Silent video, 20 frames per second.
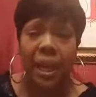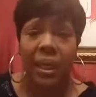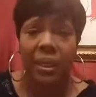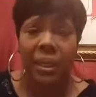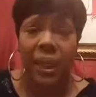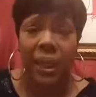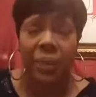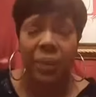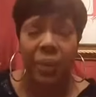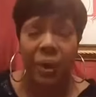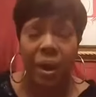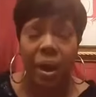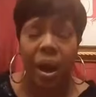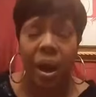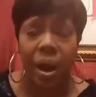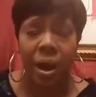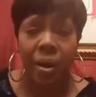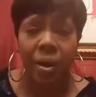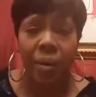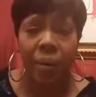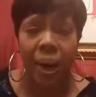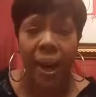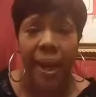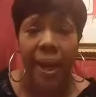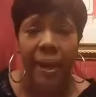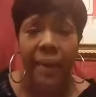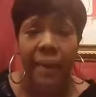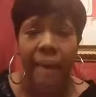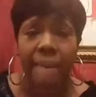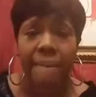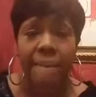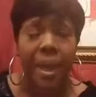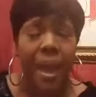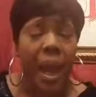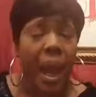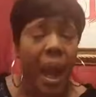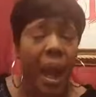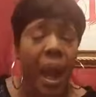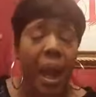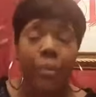think we are?" Right?
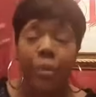I'm